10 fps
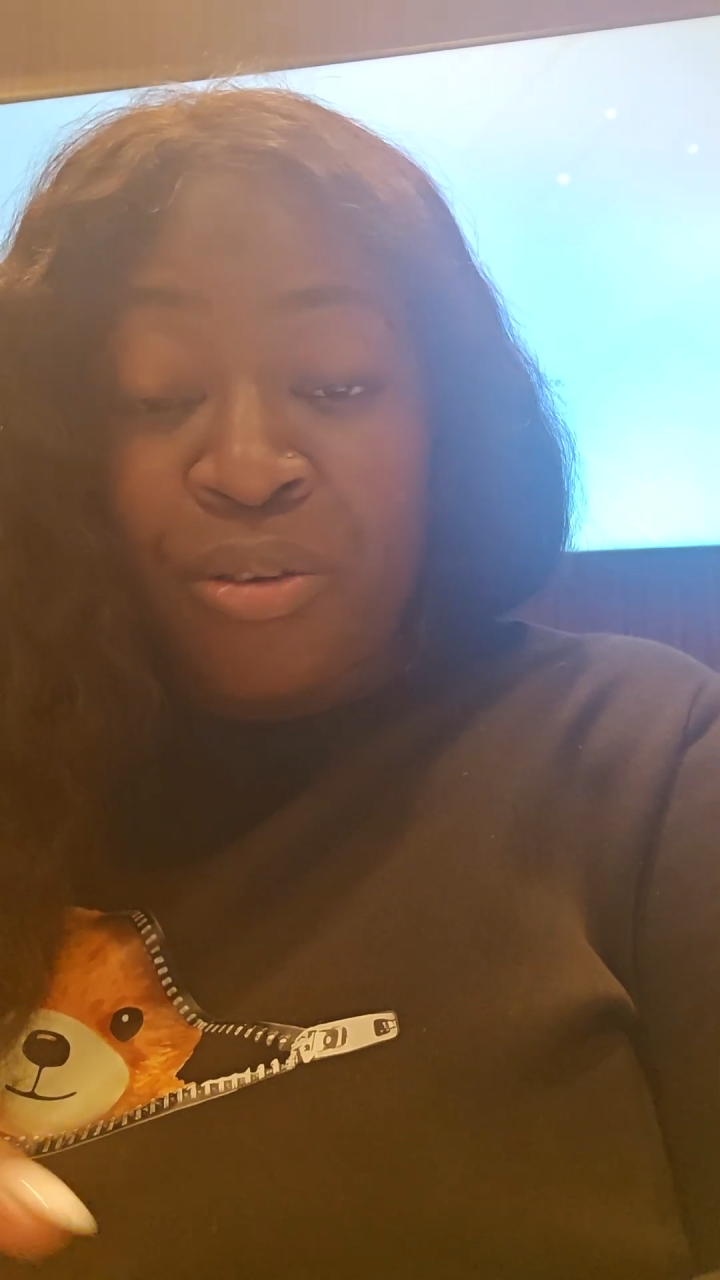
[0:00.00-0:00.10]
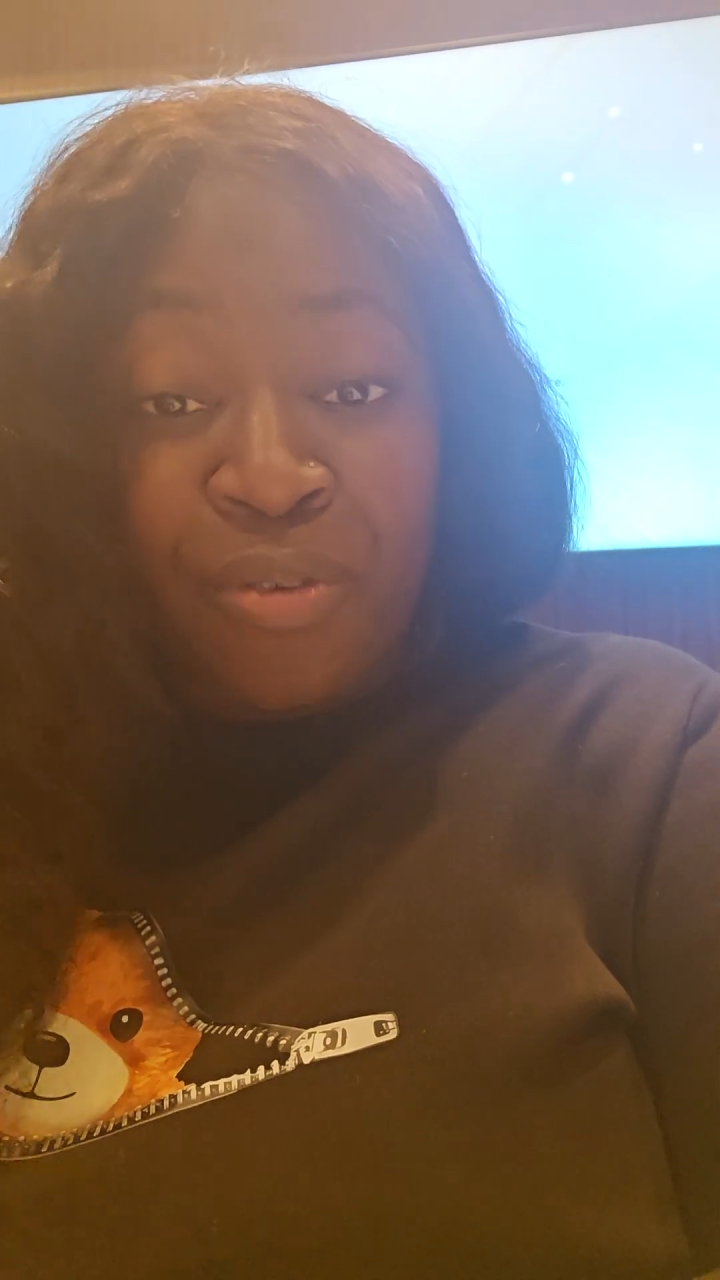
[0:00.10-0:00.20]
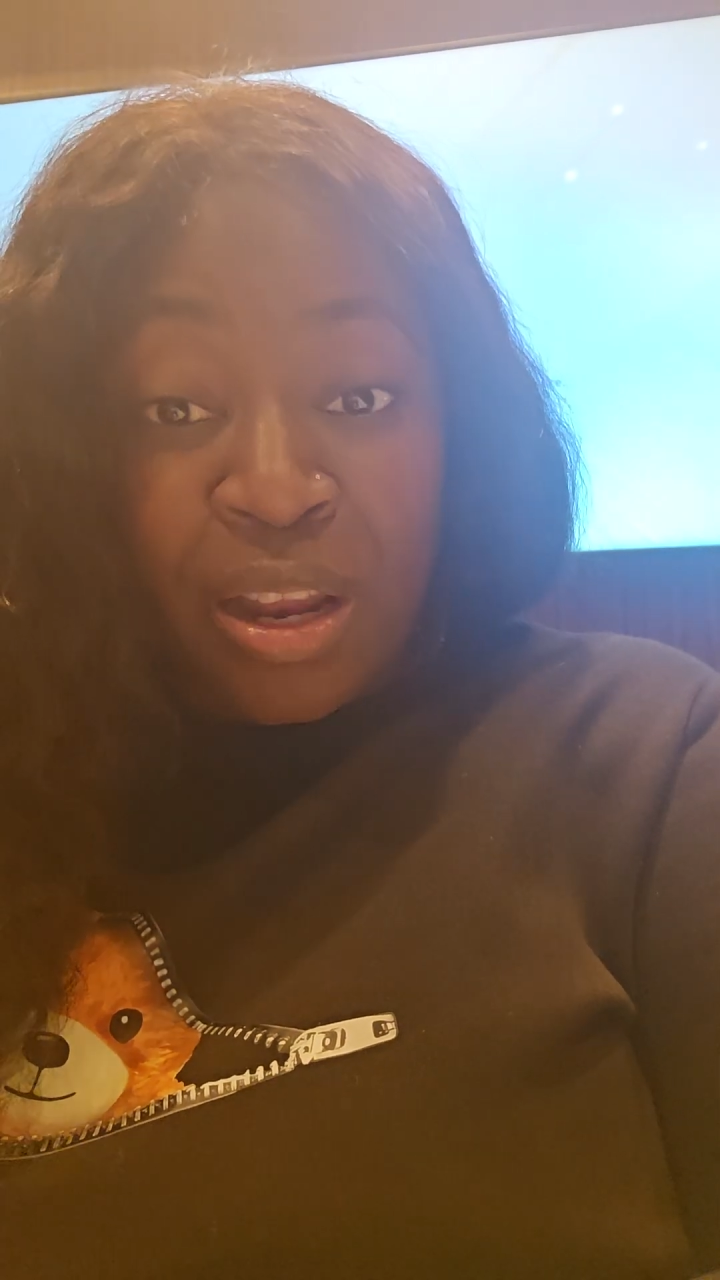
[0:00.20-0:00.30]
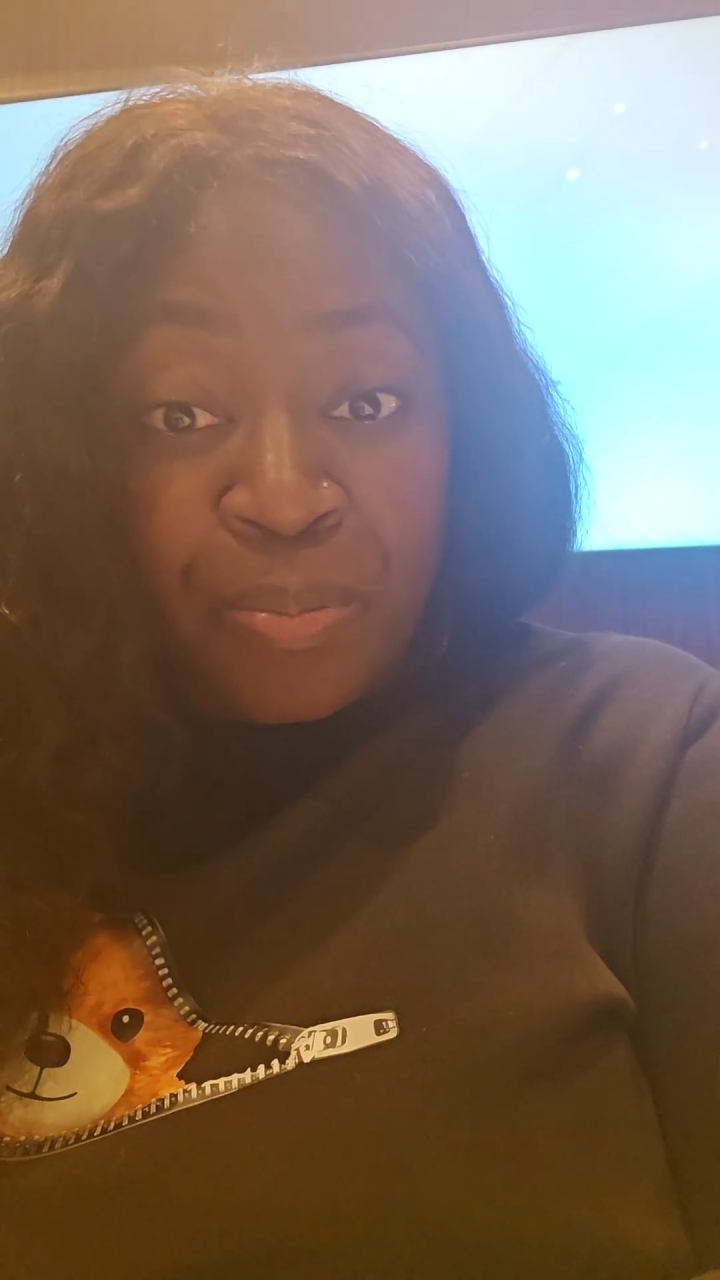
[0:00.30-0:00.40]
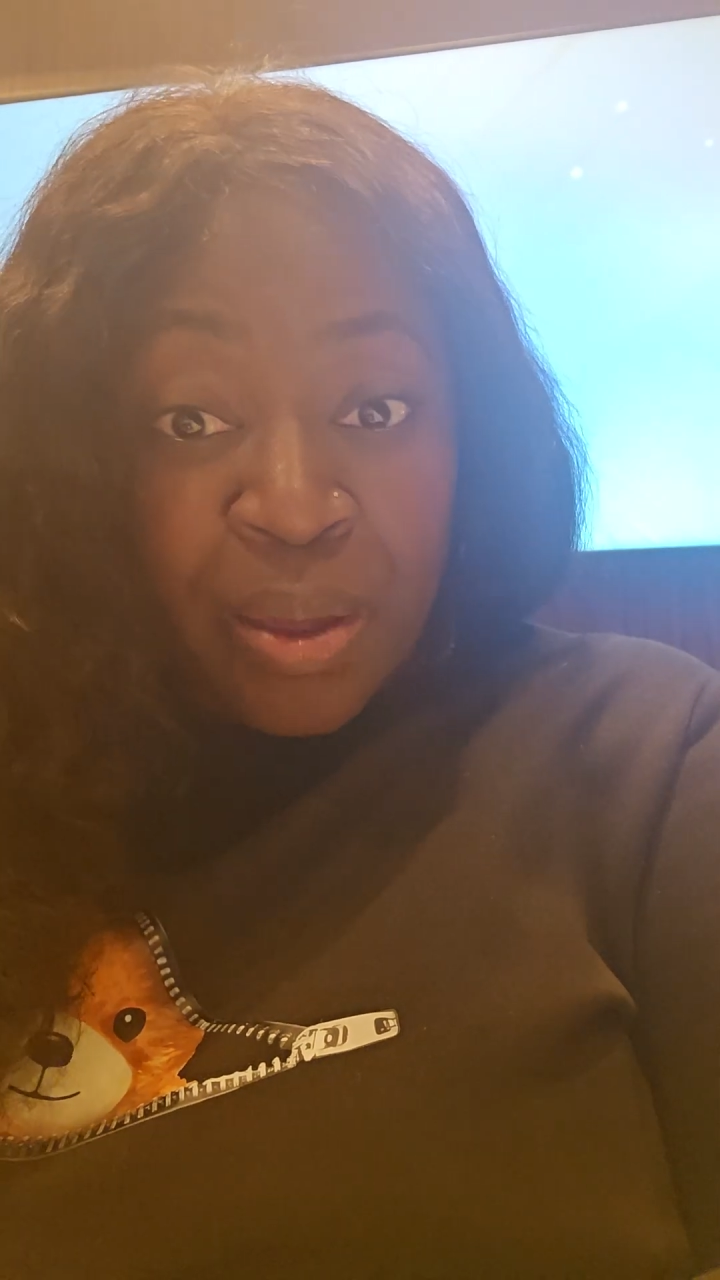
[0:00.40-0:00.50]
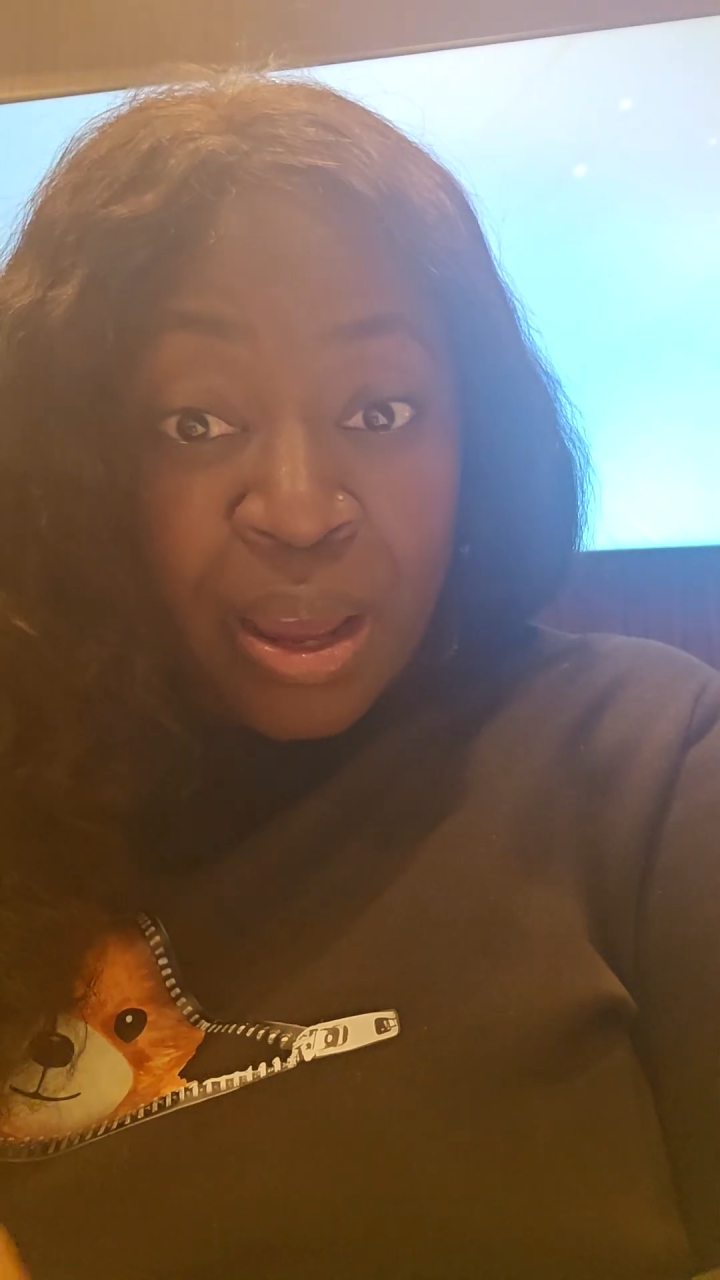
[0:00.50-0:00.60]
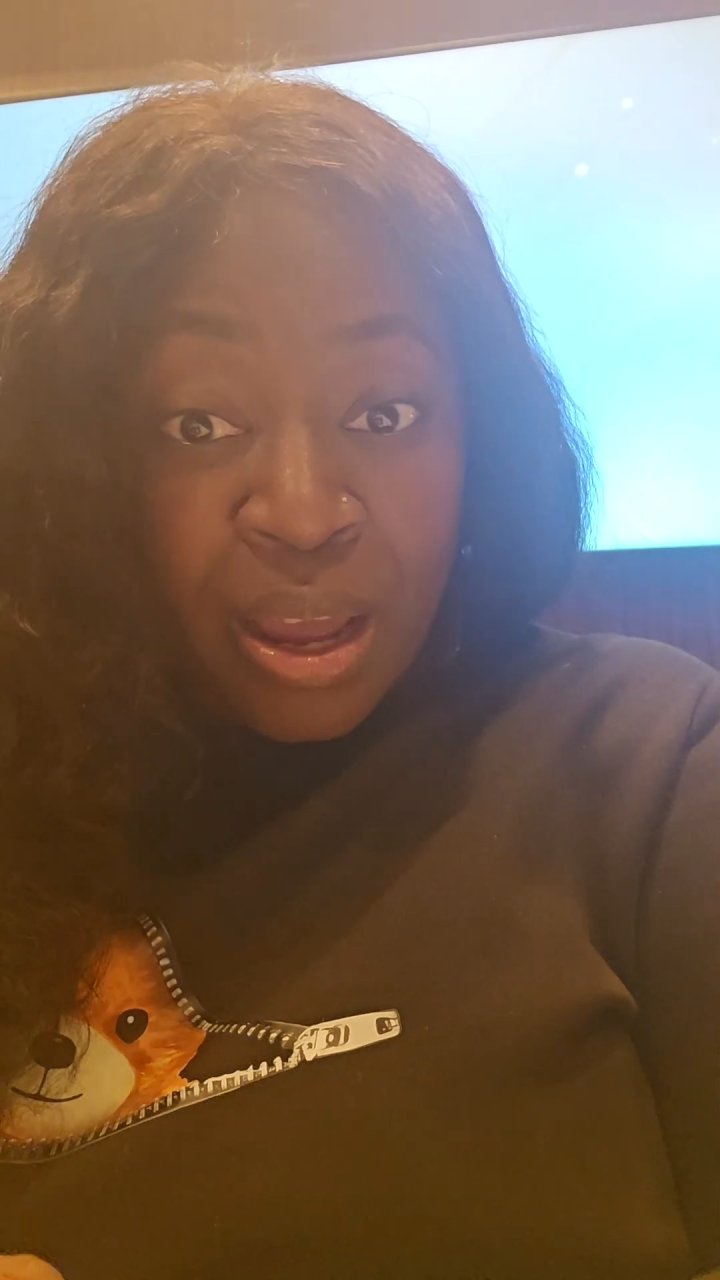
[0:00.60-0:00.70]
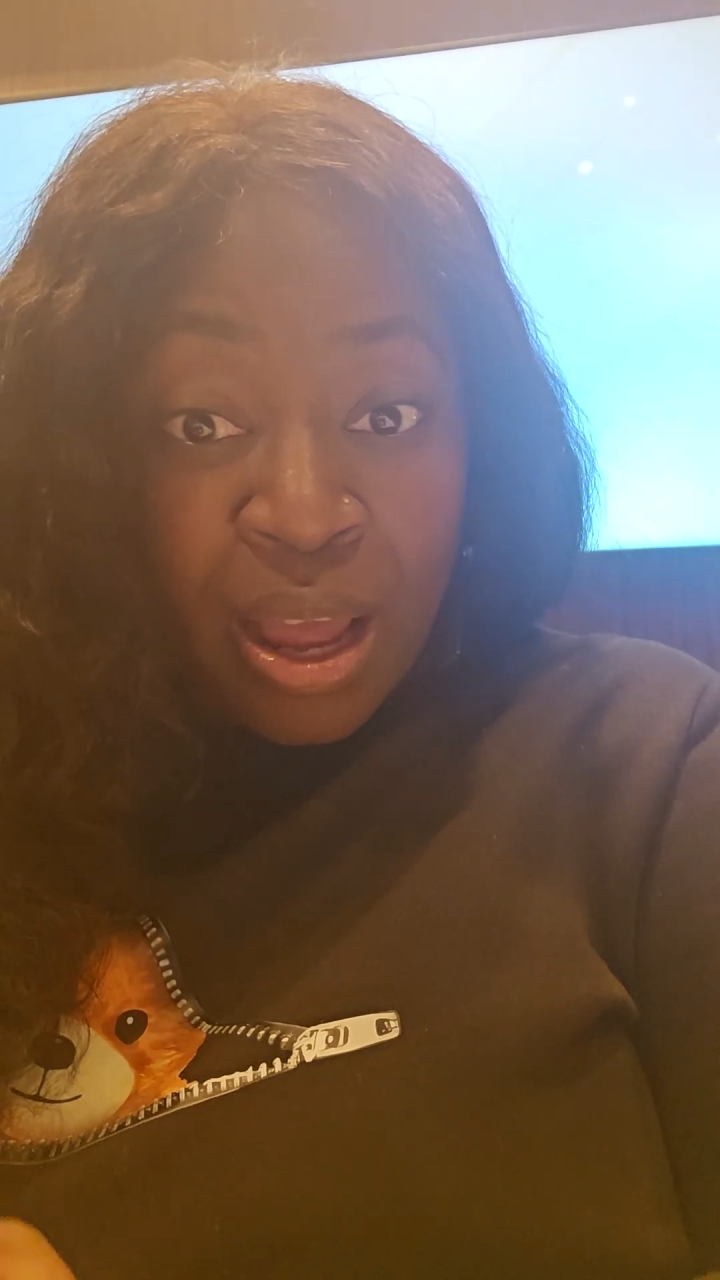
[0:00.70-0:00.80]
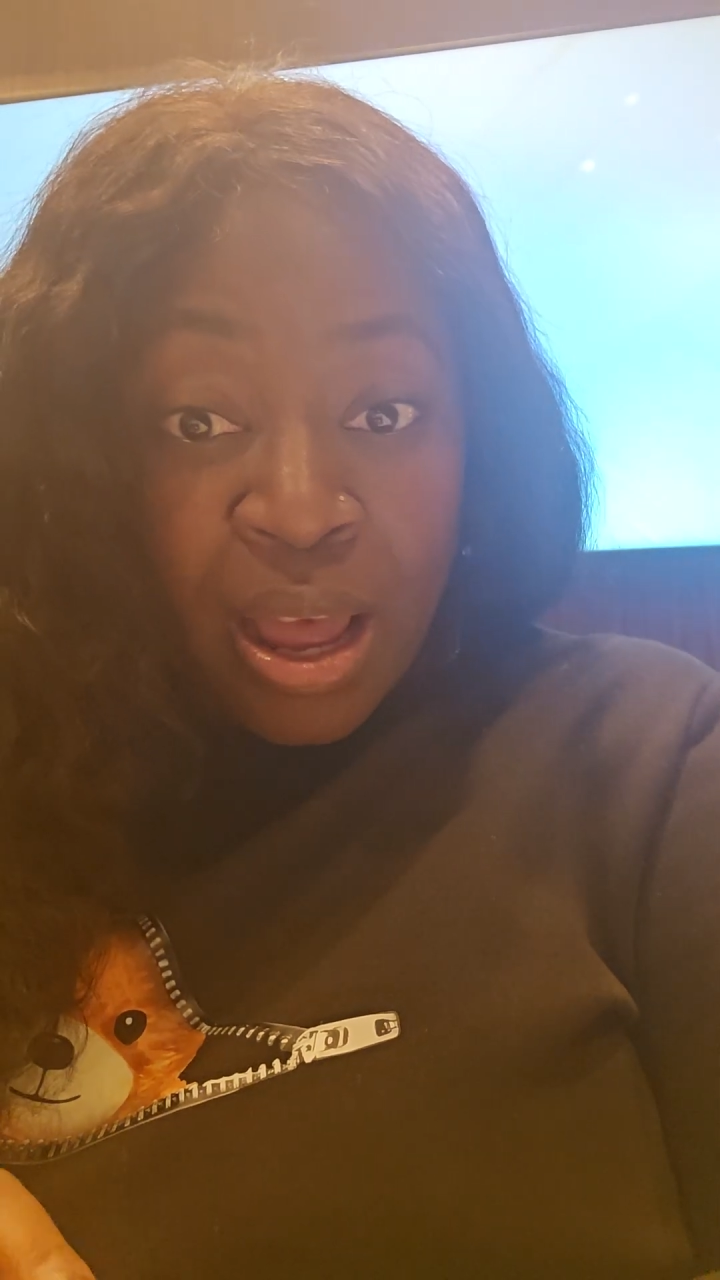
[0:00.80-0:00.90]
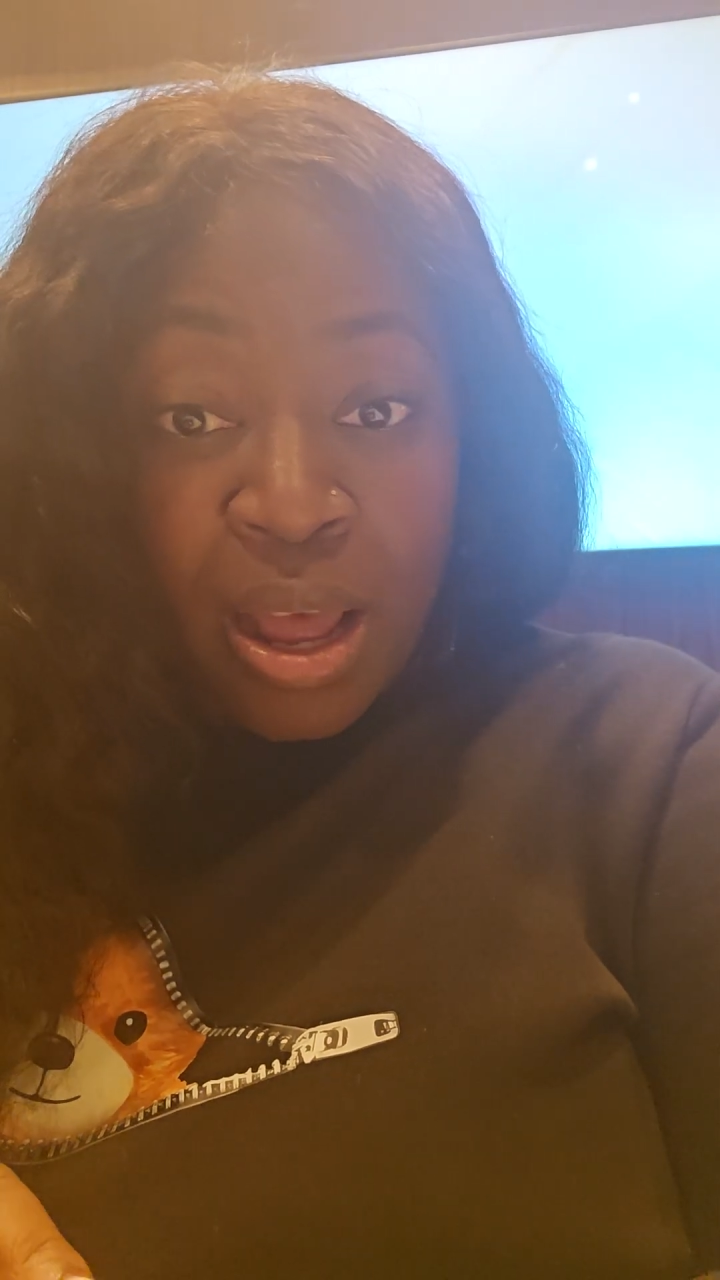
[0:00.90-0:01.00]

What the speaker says: developing